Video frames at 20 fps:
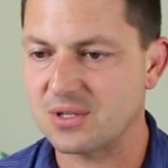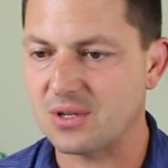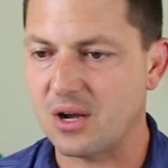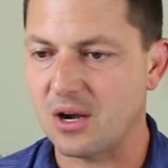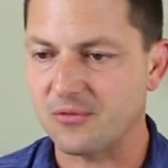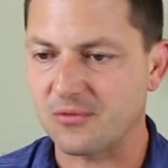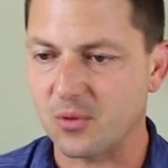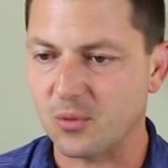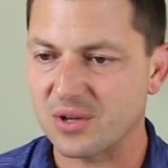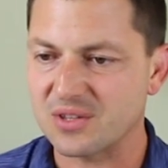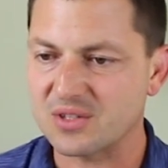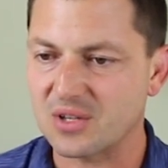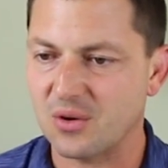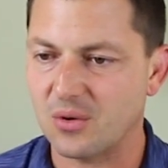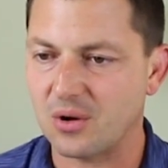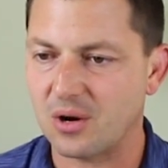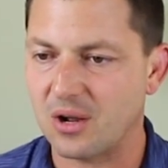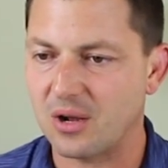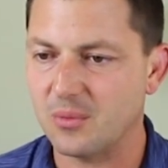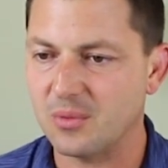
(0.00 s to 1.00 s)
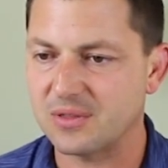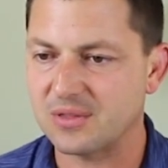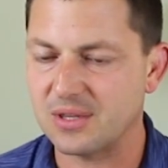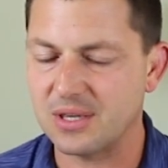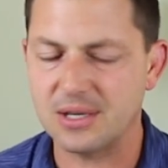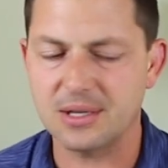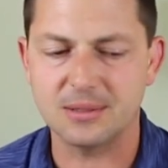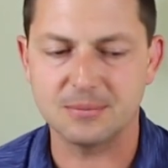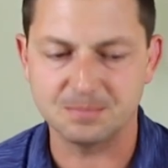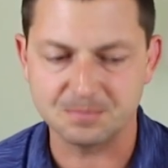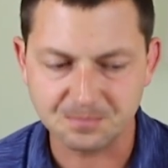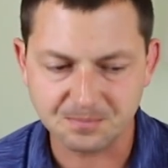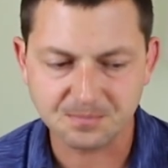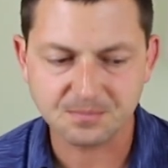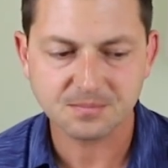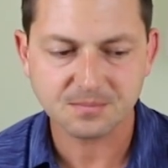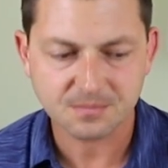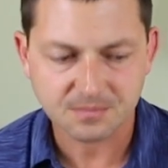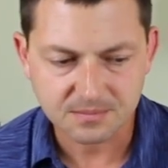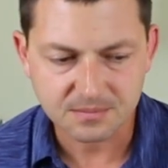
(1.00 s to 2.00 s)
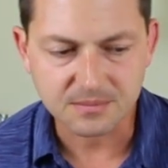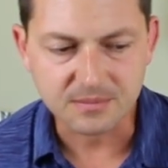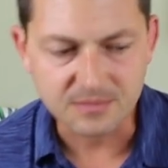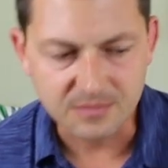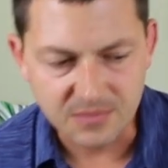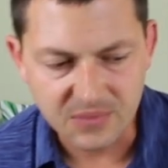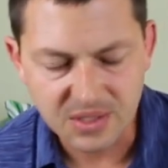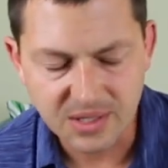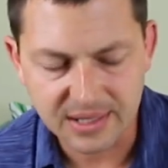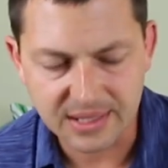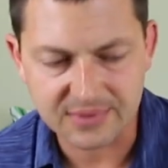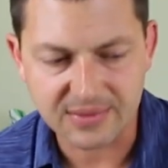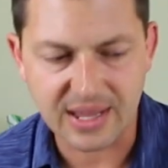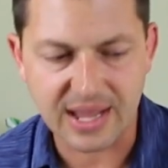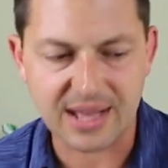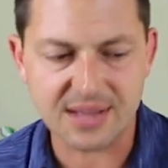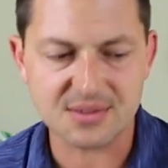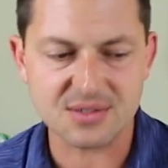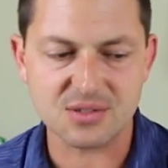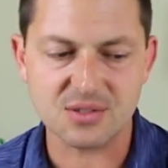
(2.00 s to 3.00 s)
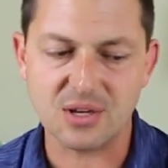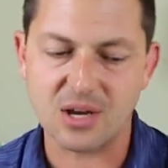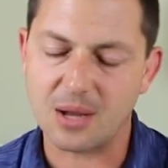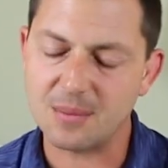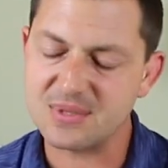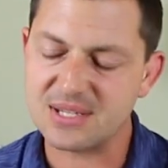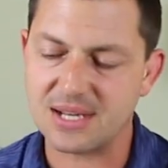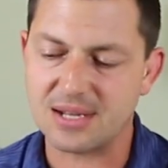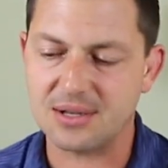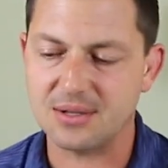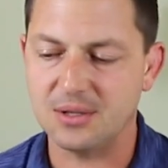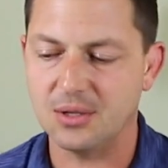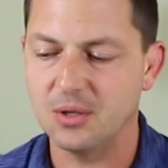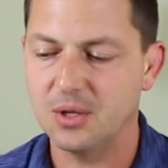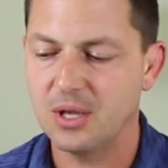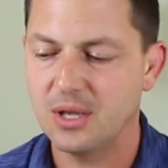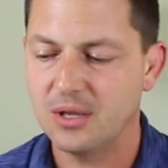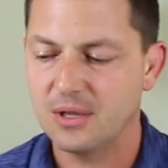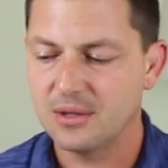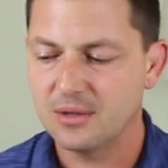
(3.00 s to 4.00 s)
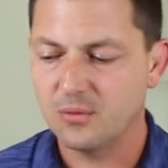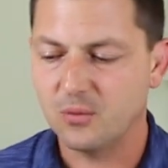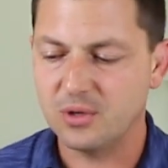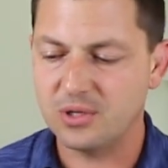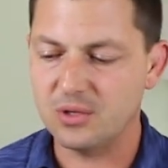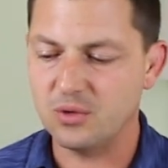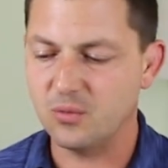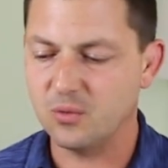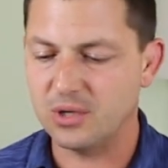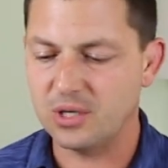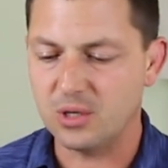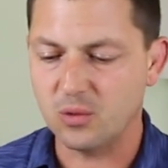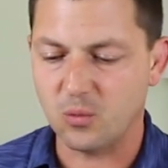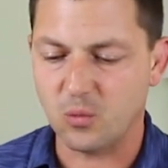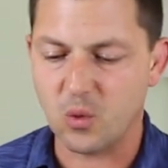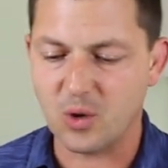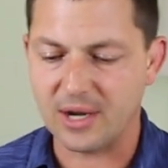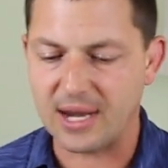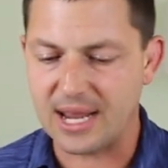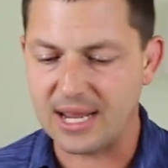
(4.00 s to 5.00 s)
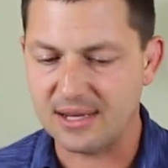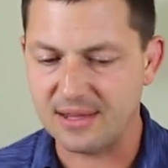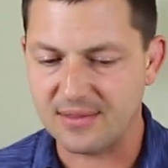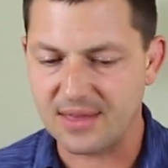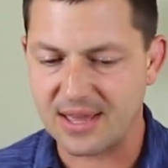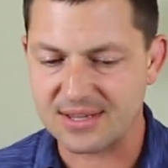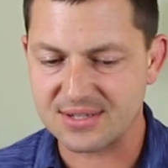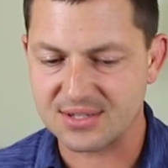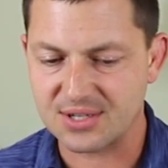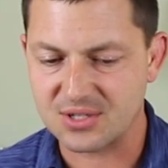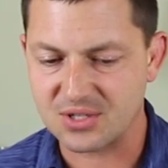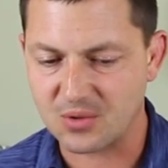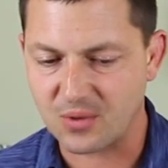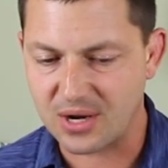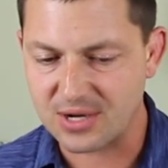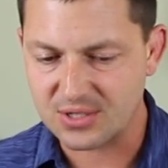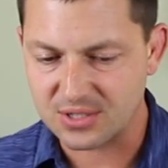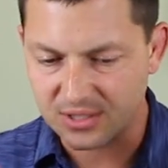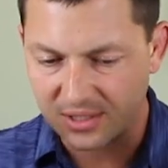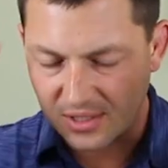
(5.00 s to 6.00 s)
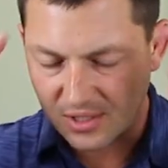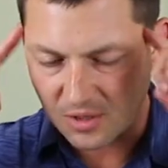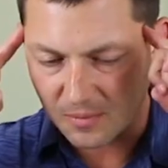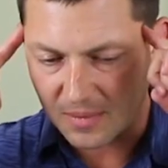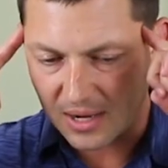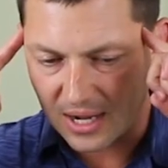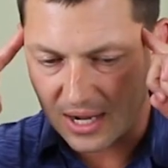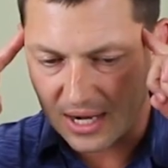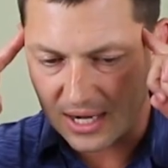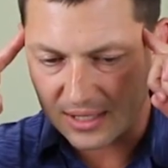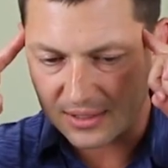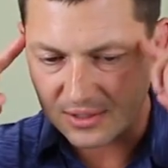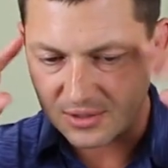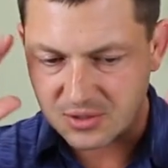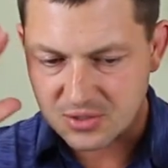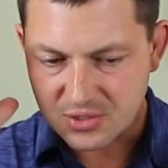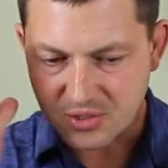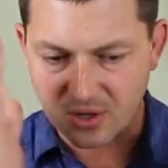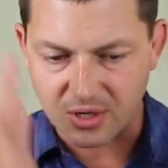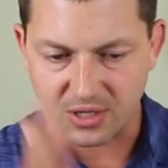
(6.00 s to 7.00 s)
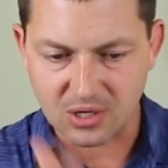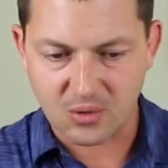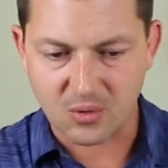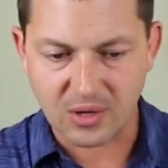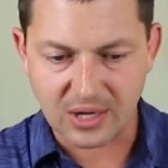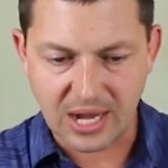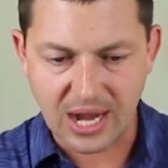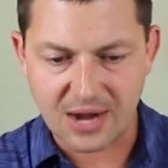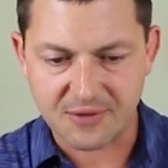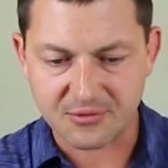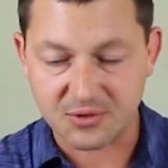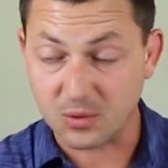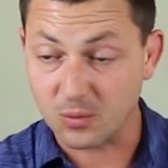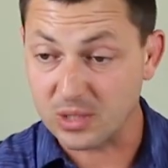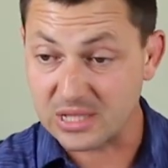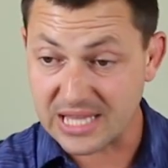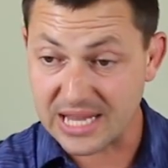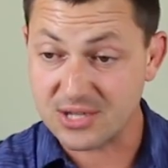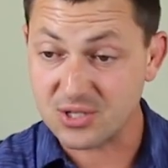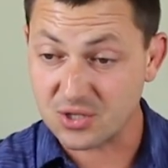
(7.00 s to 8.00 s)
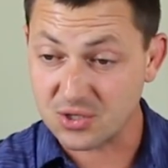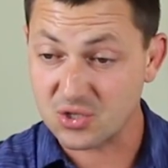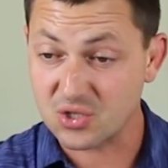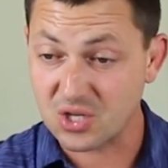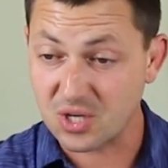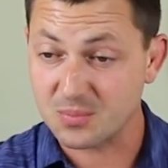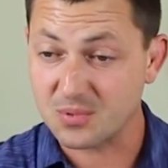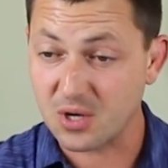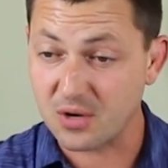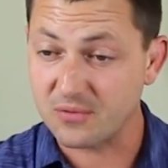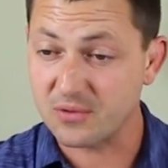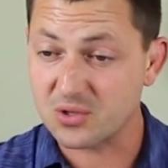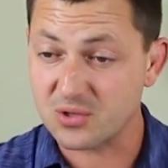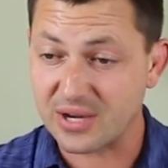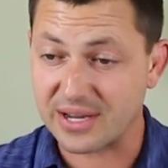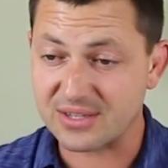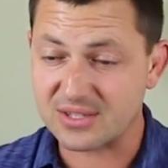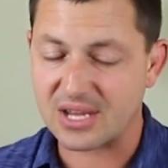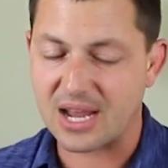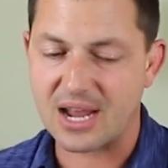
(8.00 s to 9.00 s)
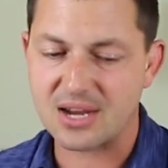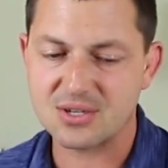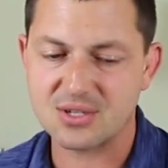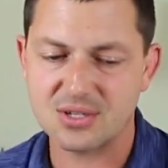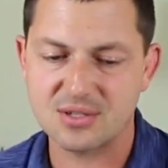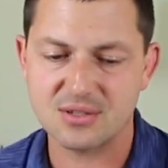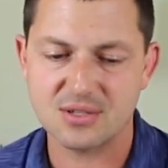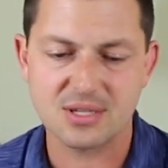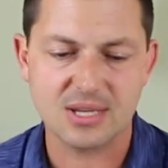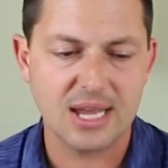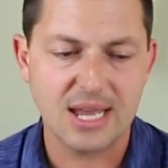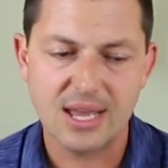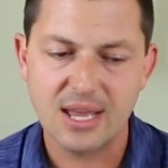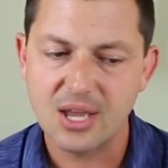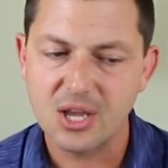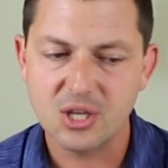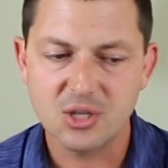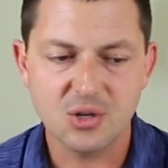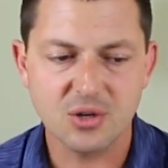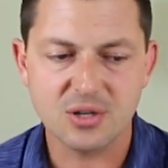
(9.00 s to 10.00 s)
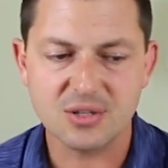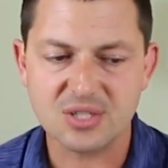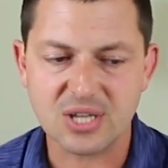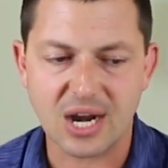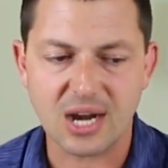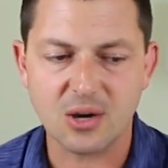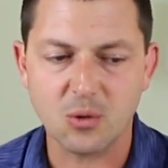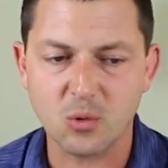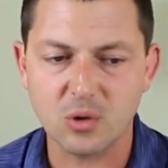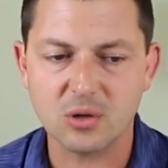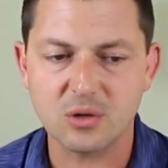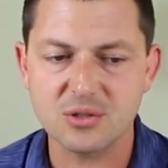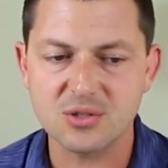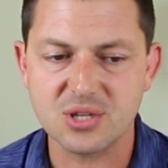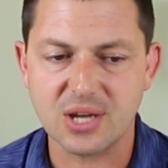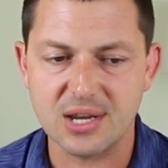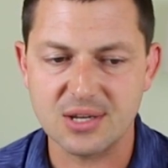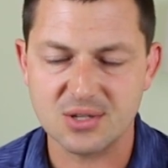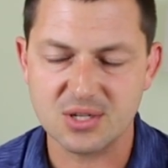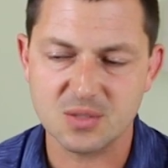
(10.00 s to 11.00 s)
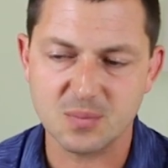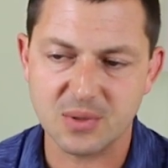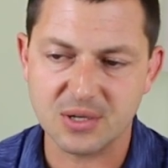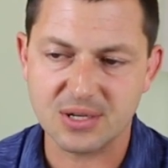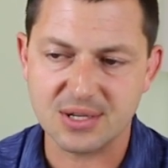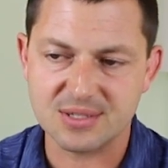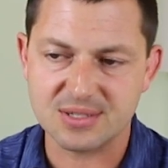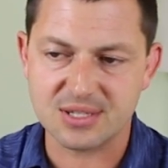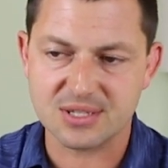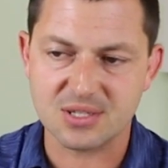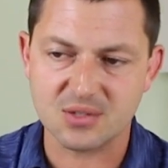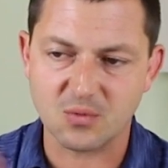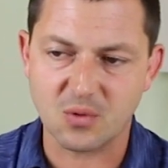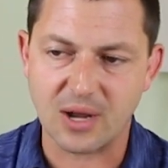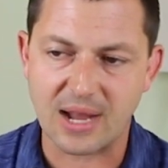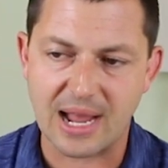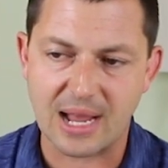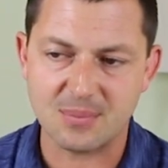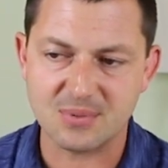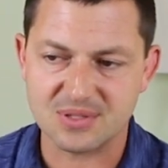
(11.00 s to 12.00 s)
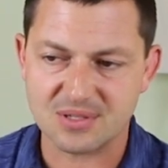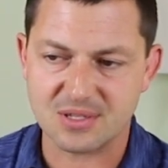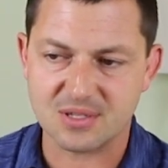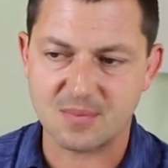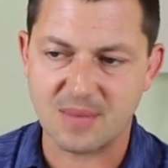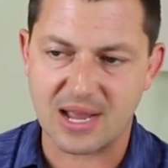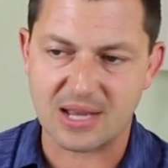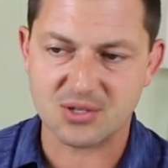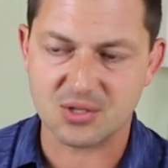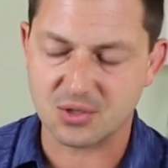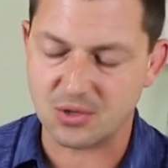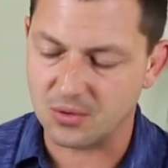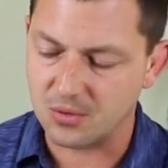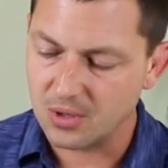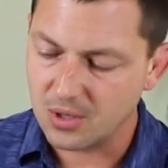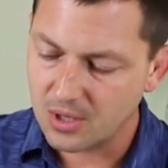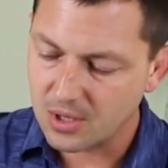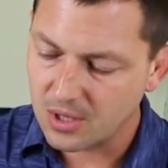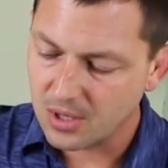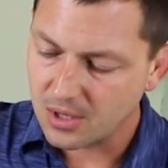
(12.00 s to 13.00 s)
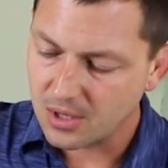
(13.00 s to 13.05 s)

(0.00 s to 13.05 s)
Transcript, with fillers: stuff or what's going on with them. And that, you know, I'm telling you, when you when you 180 that situation in your mind and you start going after relationships over transactions, your entire world changes because this is what happens. that's magical.